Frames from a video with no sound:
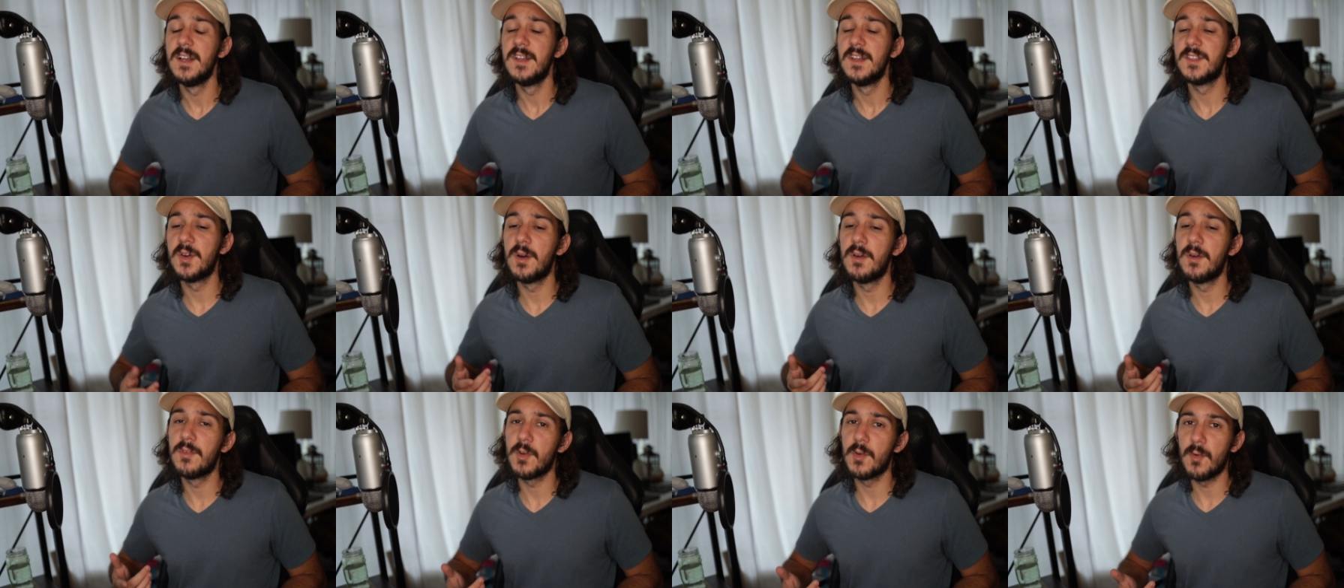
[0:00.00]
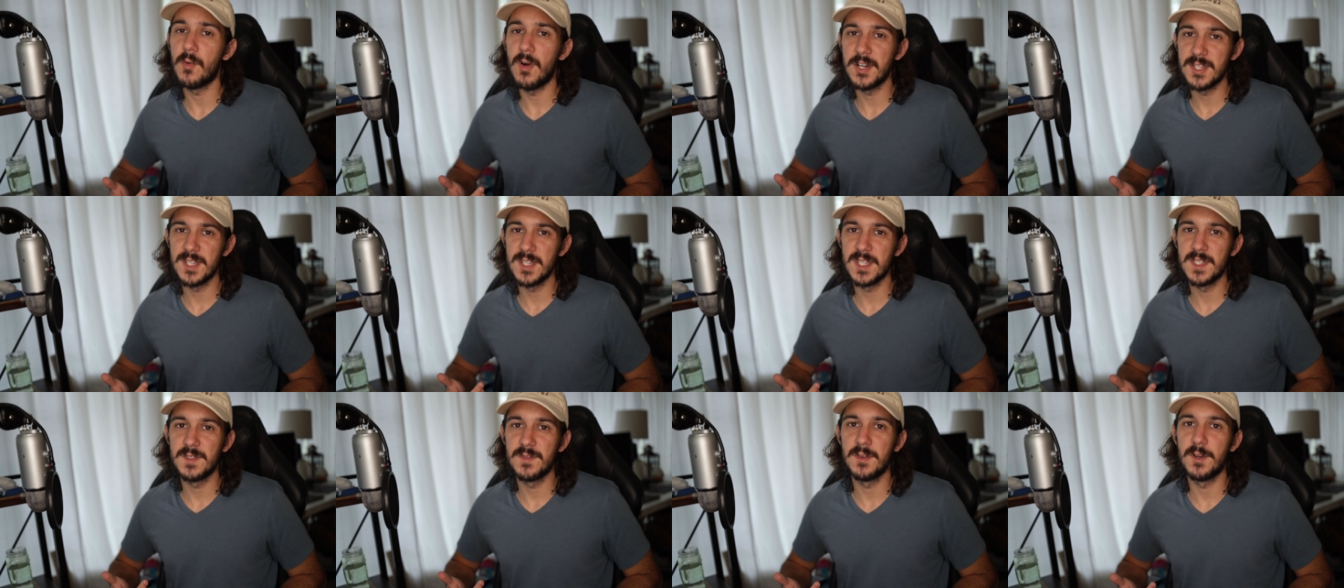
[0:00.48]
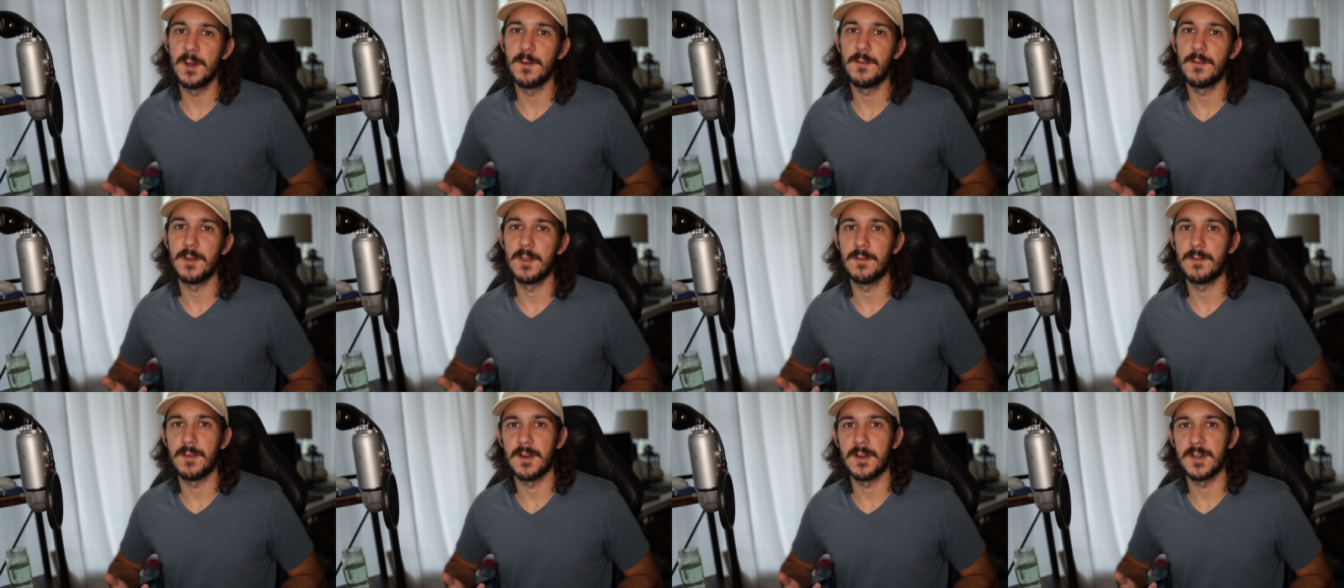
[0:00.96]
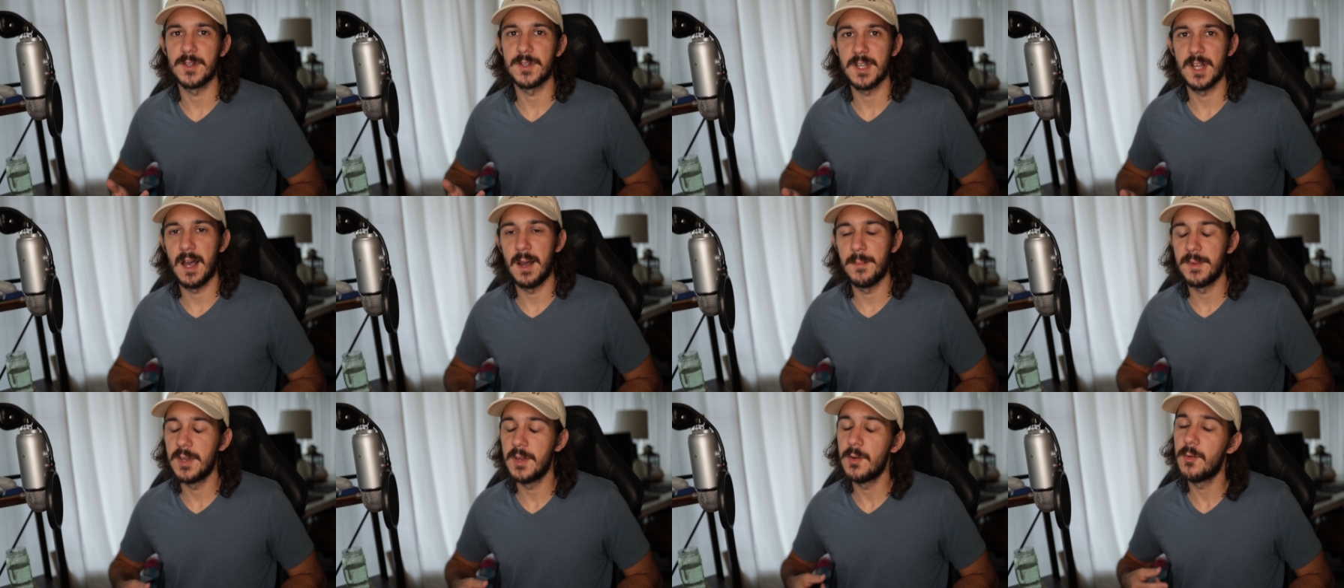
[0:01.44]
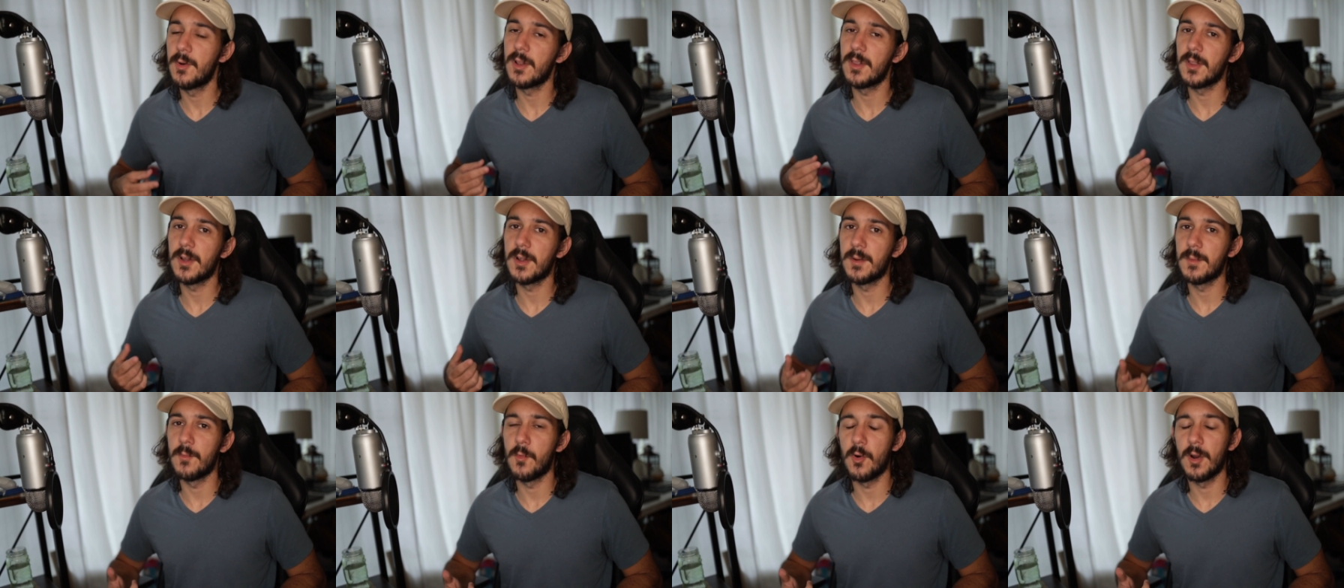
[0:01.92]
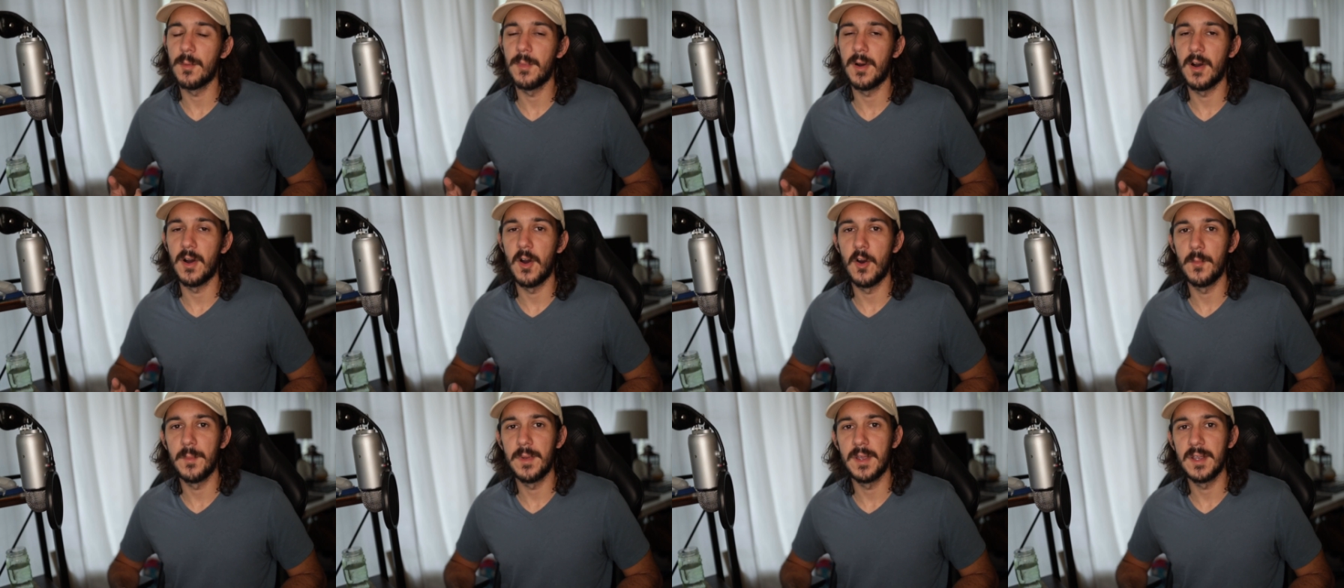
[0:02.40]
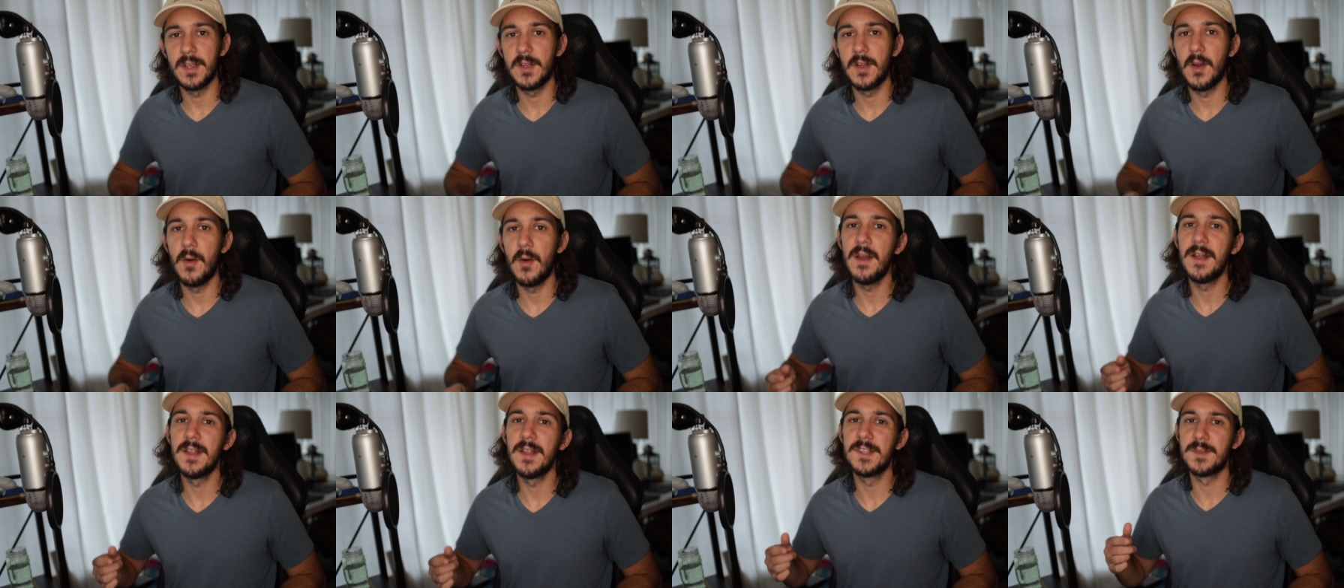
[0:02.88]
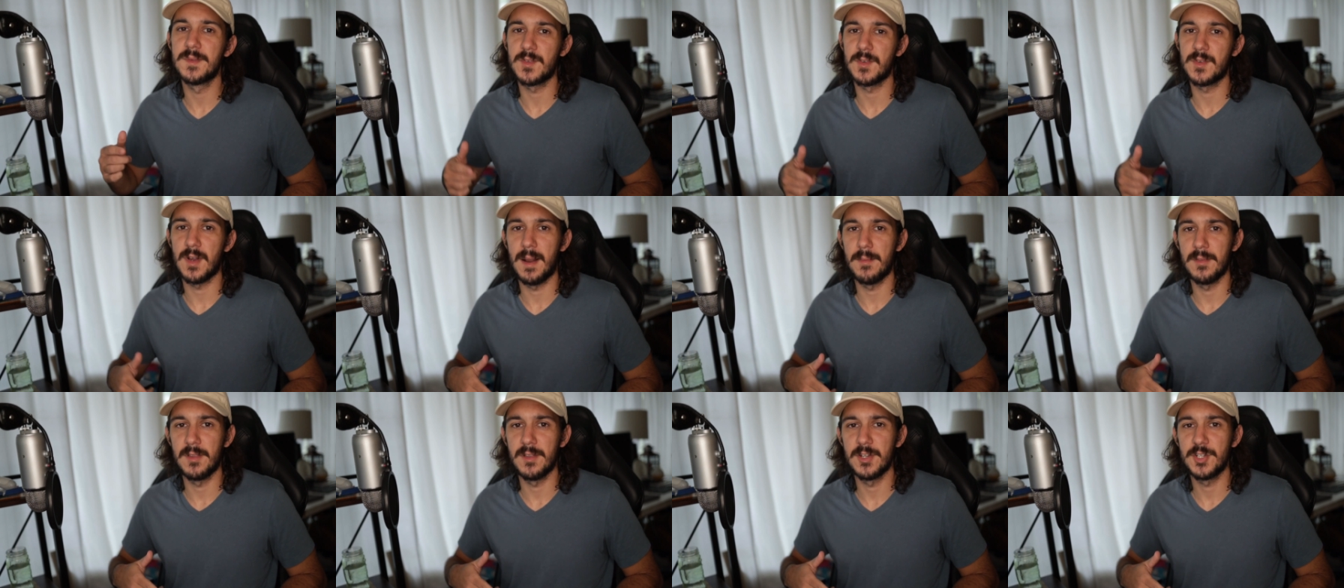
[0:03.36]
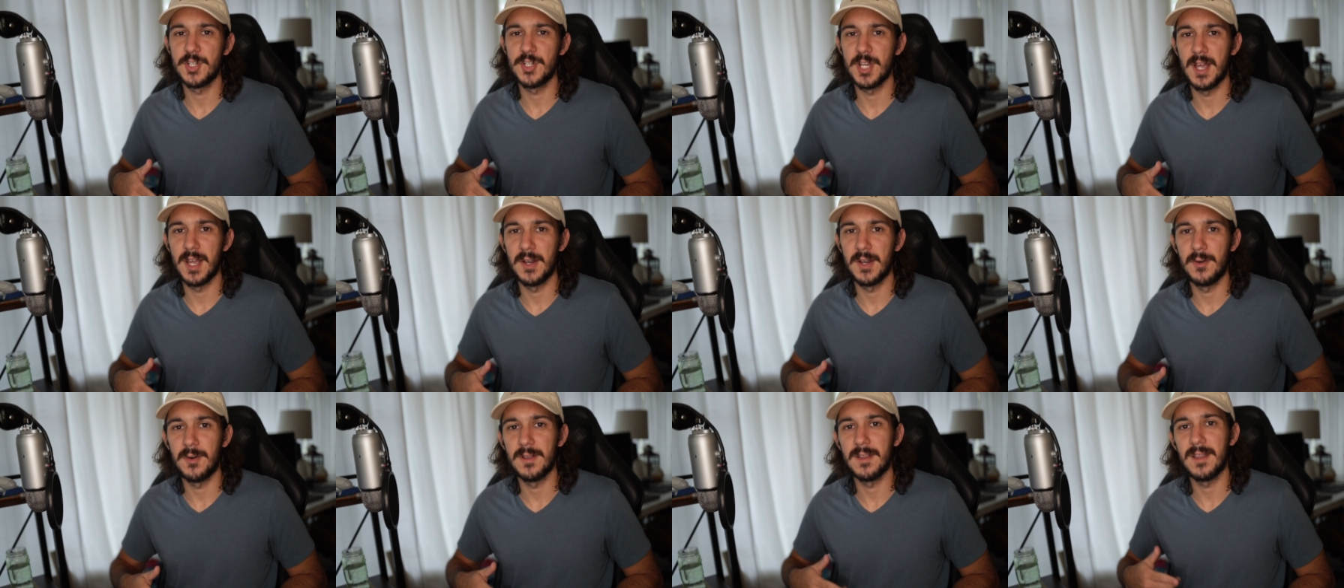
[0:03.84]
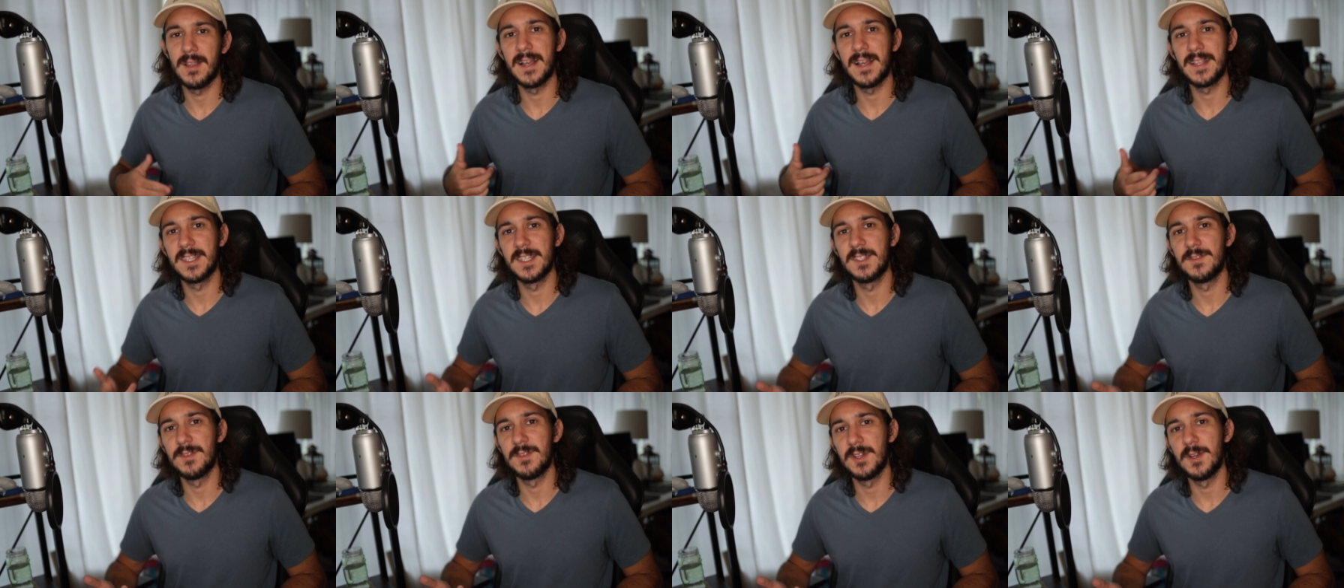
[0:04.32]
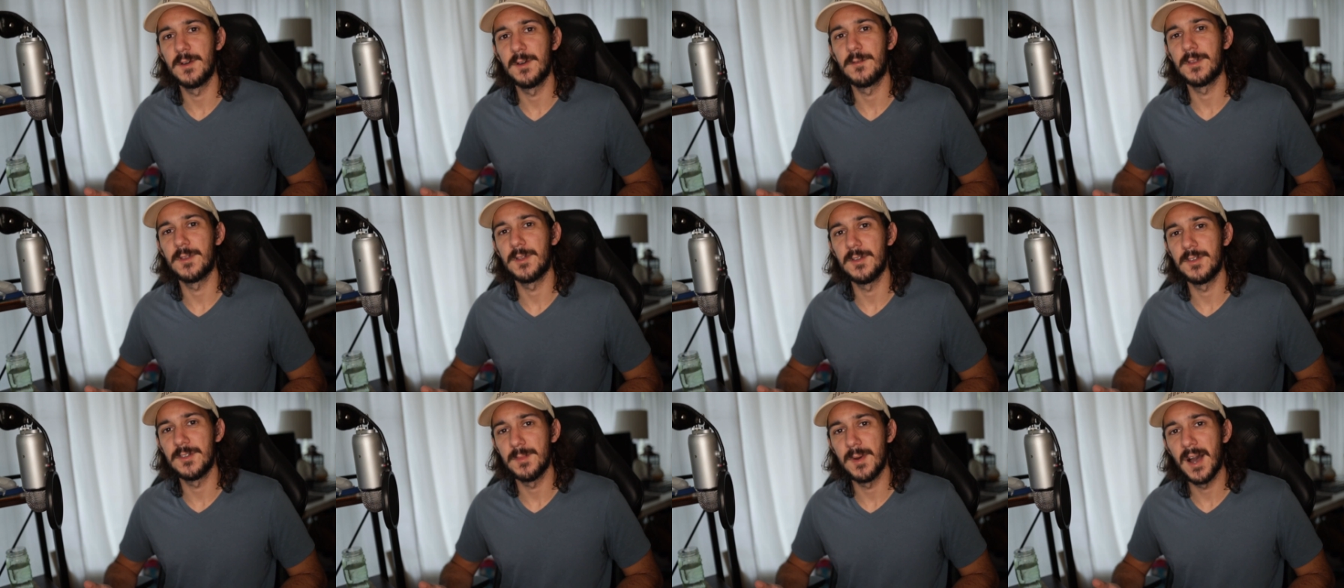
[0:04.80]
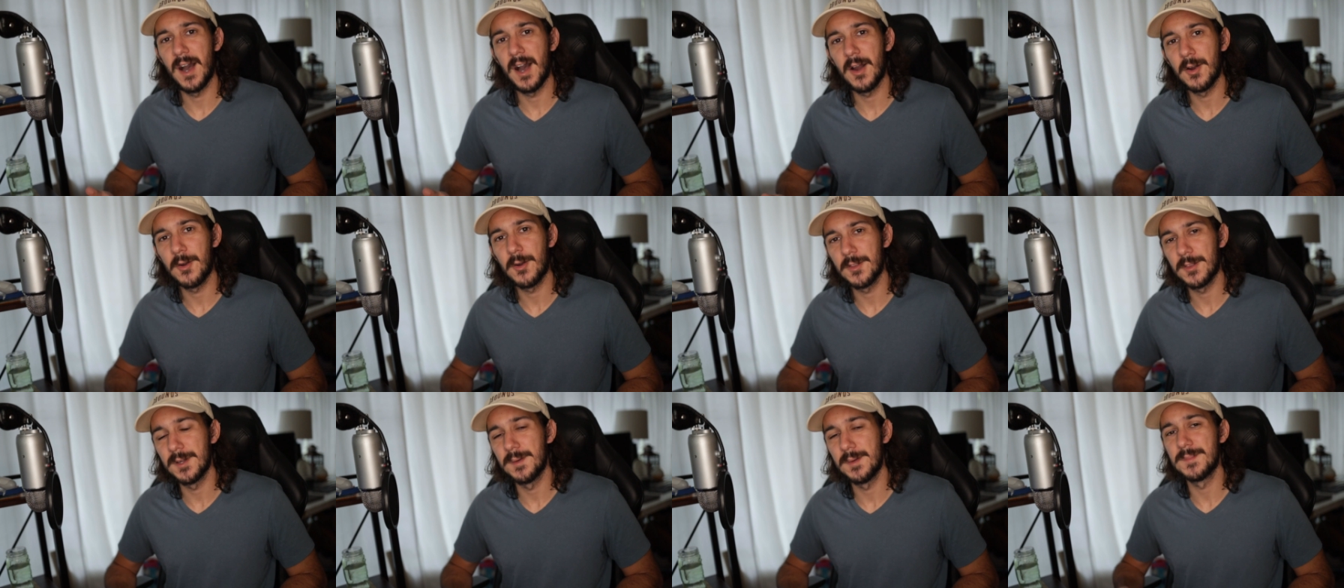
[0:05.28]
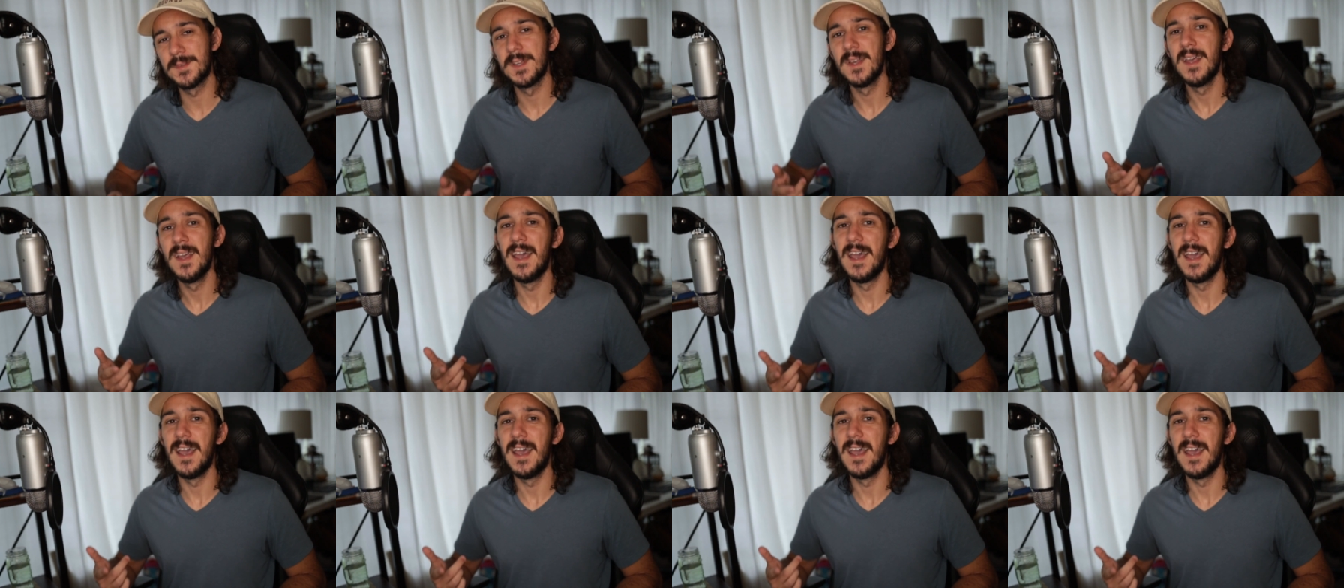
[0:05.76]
So if you're watching this video for the first time and you want to learn more about Omi, go ahead and subscribe to the channel and like this video for the YouTube algorithms.